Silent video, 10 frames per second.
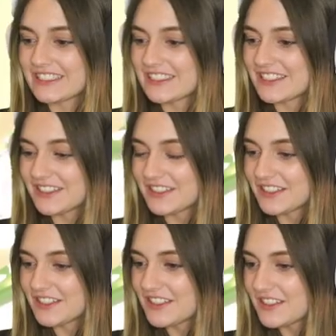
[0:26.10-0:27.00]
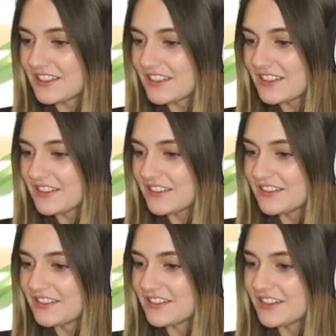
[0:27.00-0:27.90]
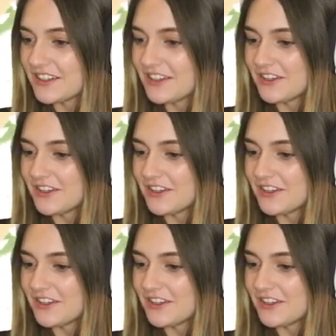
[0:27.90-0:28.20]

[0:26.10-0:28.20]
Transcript: No words are spoken by the person on screen.